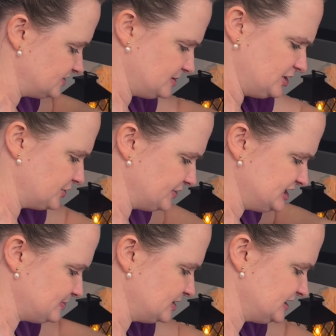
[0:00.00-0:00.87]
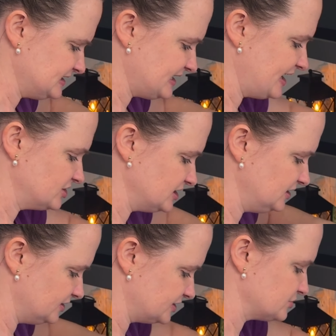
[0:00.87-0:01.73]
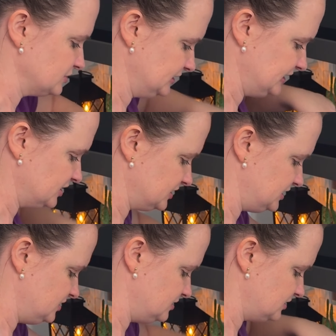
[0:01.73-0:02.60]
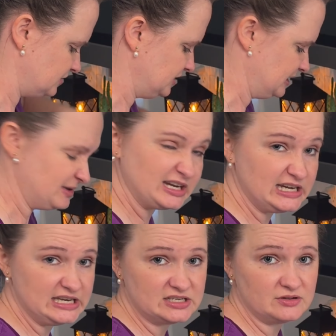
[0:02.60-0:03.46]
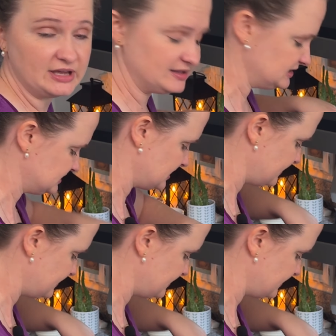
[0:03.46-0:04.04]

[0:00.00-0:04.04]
care of some of the grease, but this actually looks really good. I don't think I'm going to need to do that this